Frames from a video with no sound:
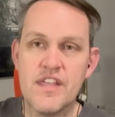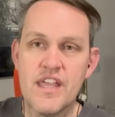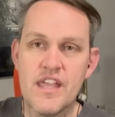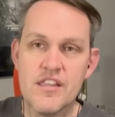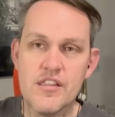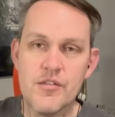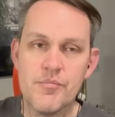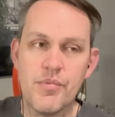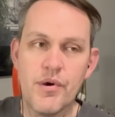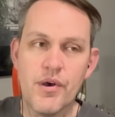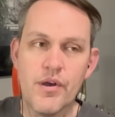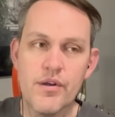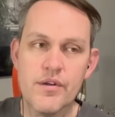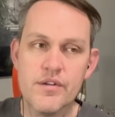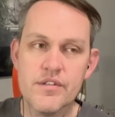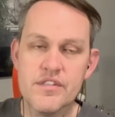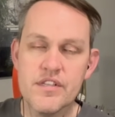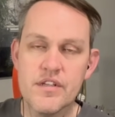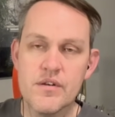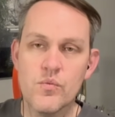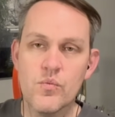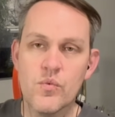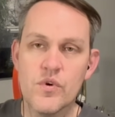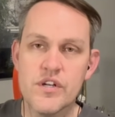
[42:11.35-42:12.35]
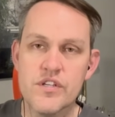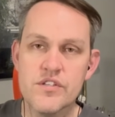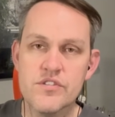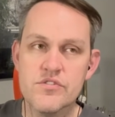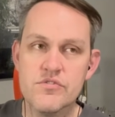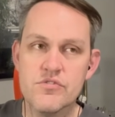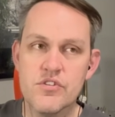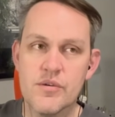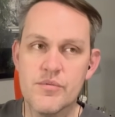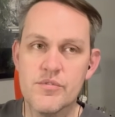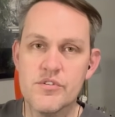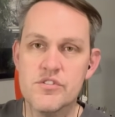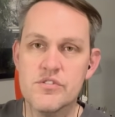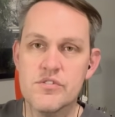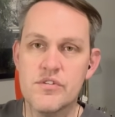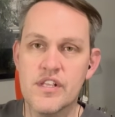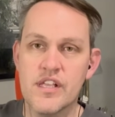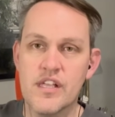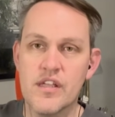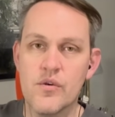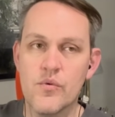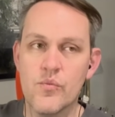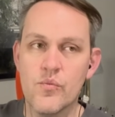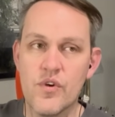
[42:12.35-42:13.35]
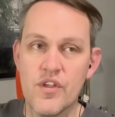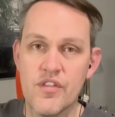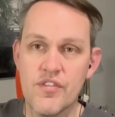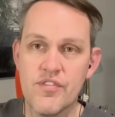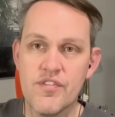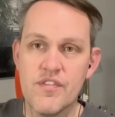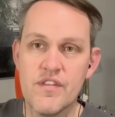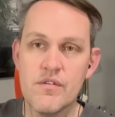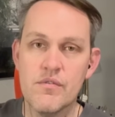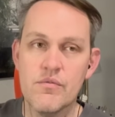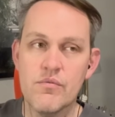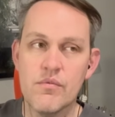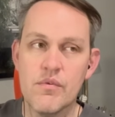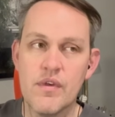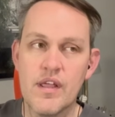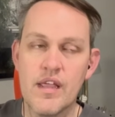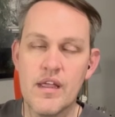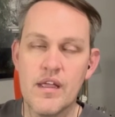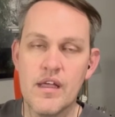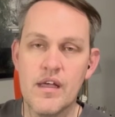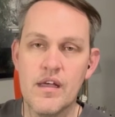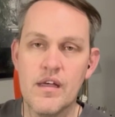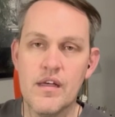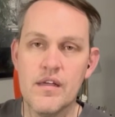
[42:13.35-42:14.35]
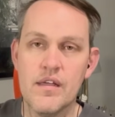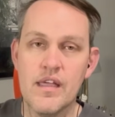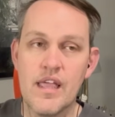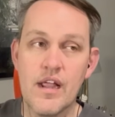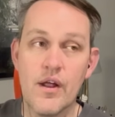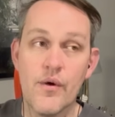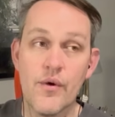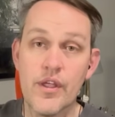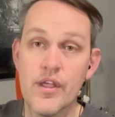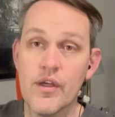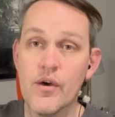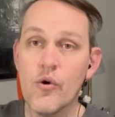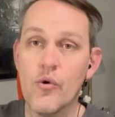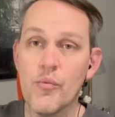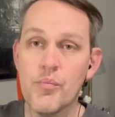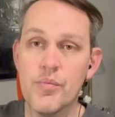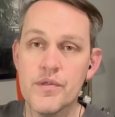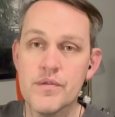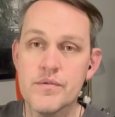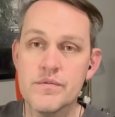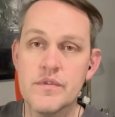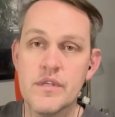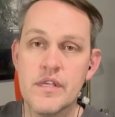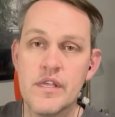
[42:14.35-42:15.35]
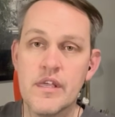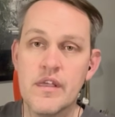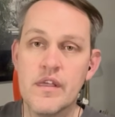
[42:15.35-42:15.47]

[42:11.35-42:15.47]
and the park didn't want us troubleshooting it with the uh, area open.